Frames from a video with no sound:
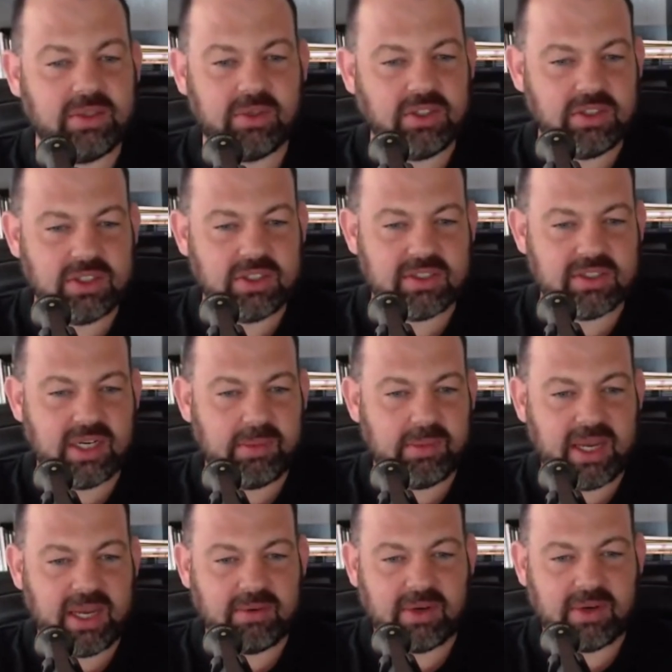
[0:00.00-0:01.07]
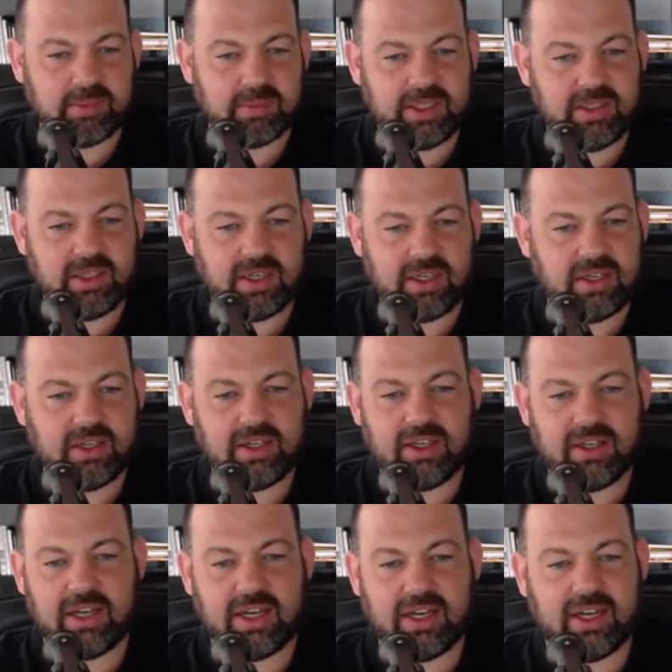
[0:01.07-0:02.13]
have no idea what you just said about
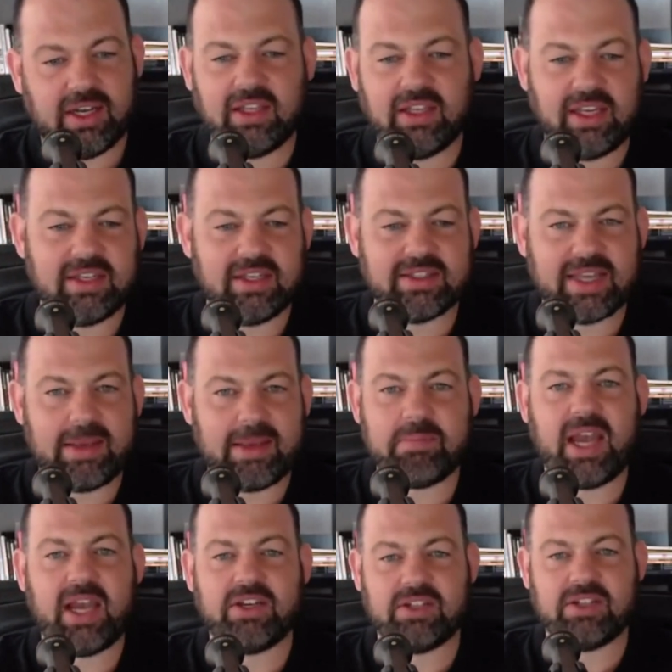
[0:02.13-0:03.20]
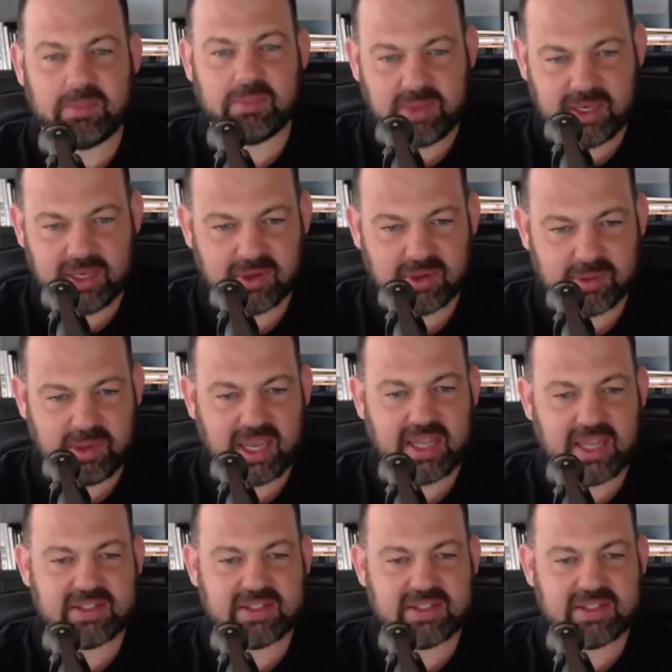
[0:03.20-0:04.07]
rugby. That lead is a passionate